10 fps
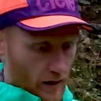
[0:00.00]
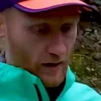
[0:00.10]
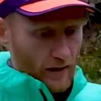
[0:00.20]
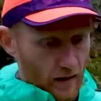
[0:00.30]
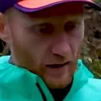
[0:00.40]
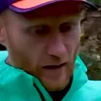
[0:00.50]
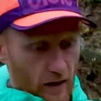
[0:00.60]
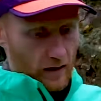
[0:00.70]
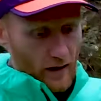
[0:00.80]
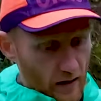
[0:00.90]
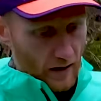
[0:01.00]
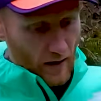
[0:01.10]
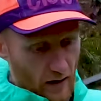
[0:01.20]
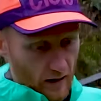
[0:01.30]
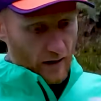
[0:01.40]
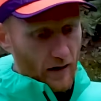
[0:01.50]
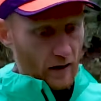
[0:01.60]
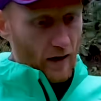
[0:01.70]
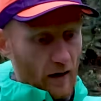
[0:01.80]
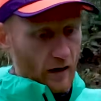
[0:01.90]
that to one that doesn't.
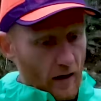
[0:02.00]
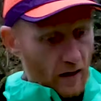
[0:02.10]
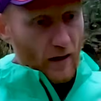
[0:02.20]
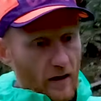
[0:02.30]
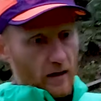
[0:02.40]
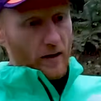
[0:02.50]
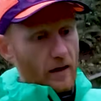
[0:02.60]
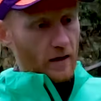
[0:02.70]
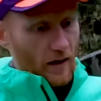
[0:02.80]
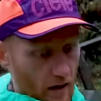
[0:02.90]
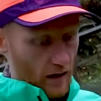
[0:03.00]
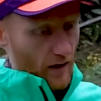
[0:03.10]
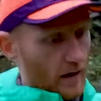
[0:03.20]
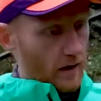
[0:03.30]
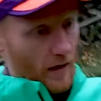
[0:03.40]
I don't think it